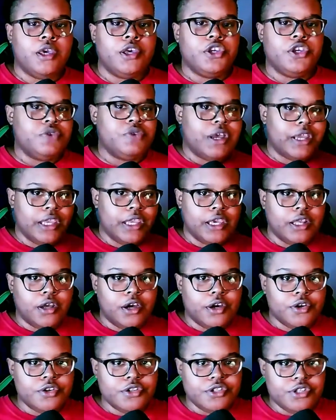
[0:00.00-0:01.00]
so I can get an
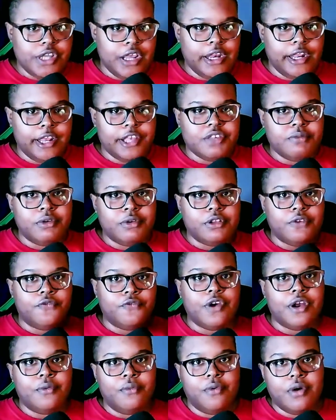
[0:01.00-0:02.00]
understanding as to what the
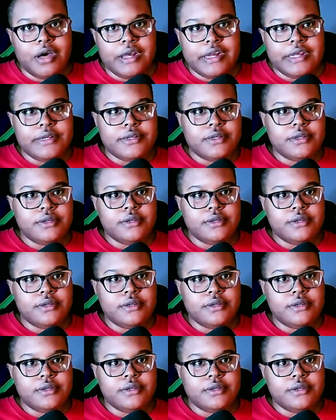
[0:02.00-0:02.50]
friend wanted.